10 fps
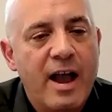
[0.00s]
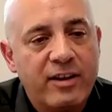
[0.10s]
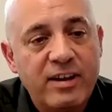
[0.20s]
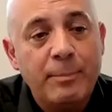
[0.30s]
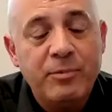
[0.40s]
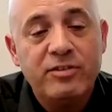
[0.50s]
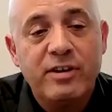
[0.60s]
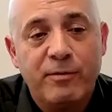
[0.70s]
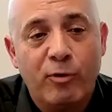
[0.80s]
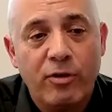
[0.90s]
except as
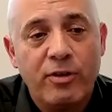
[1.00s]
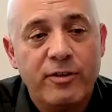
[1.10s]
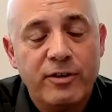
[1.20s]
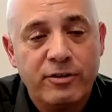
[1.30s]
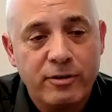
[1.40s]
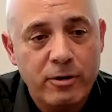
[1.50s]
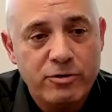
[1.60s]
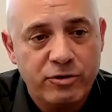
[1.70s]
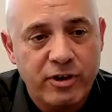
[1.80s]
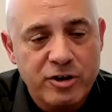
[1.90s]
set forth in the
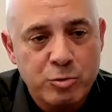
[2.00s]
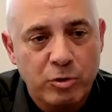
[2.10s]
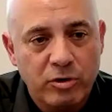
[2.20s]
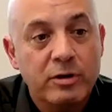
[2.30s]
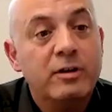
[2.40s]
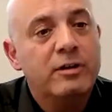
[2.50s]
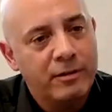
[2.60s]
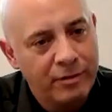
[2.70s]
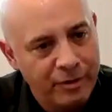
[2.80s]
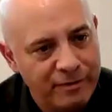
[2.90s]
disclosure schedule,
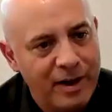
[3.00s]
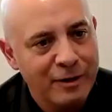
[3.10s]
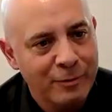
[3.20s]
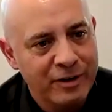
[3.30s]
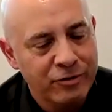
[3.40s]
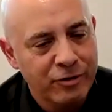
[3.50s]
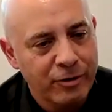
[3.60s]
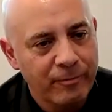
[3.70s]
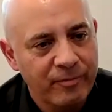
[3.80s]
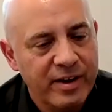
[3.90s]
the following is
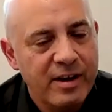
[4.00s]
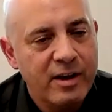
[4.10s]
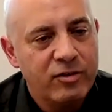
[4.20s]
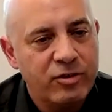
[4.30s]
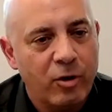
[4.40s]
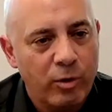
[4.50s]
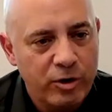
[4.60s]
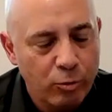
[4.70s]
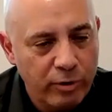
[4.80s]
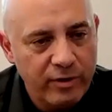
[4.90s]
true. So when
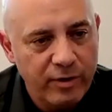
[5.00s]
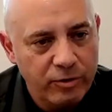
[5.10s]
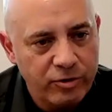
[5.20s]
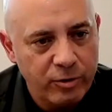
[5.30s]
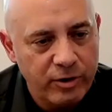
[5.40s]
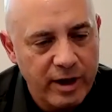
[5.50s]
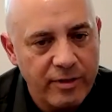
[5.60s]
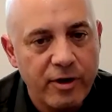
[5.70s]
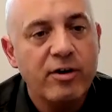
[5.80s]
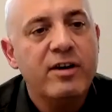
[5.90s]
you read those two
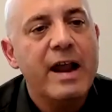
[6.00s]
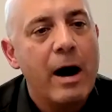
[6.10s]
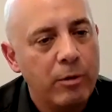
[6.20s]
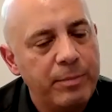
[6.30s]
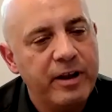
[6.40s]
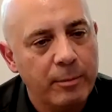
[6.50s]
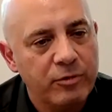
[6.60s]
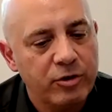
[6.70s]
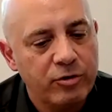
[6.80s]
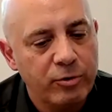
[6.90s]
together, now it
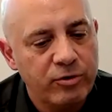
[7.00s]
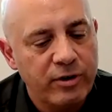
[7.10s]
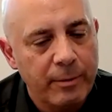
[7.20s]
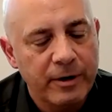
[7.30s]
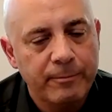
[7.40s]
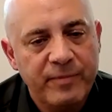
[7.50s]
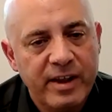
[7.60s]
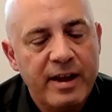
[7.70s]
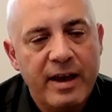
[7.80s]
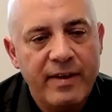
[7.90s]
becomes a true statement.
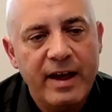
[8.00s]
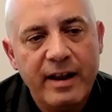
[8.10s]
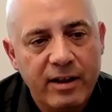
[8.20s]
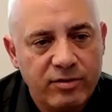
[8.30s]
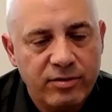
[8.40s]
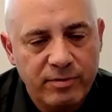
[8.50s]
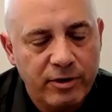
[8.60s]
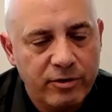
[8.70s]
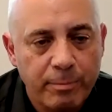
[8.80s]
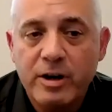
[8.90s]
And there's
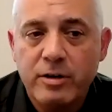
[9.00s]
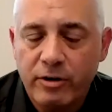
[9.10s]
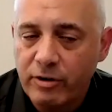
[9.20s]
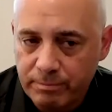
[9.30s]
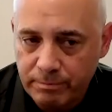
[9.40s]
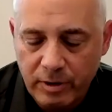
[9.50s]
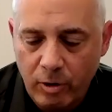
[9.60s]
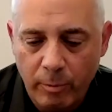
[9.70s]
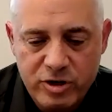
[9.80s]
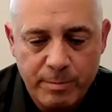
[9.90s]
a
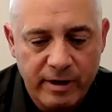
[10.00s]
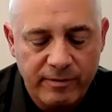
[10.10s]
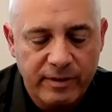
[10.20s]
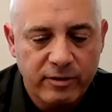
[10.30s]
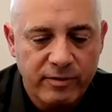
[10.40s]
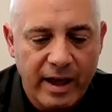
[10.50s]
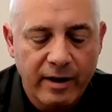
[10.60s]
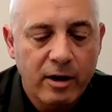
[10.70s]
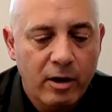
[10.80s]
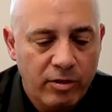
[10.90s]
whole bunch of benefits of that.
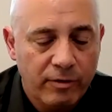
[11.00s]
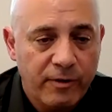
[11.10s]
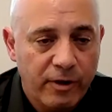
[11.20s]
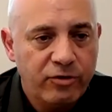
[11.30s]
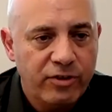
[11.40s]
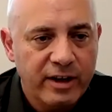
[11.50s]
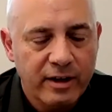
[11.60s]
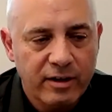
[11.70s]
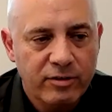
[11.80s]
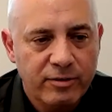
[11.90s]
The first thing
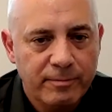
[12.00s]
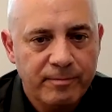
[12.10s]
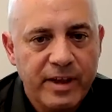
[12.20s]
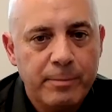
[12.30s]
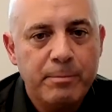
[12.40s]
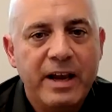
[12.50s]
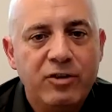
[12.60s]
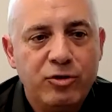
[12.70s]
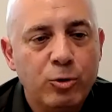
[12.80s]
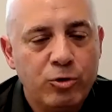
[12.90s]
is it
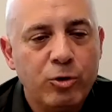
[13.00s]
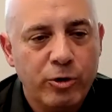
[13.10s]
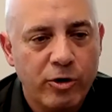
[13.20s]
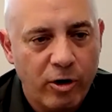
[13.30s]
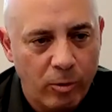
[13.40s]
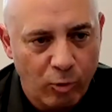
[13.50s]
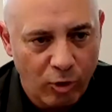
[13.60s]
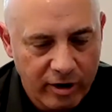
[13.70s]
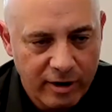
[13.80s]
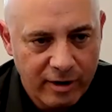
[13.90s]
makes you do your
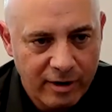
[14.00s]
homework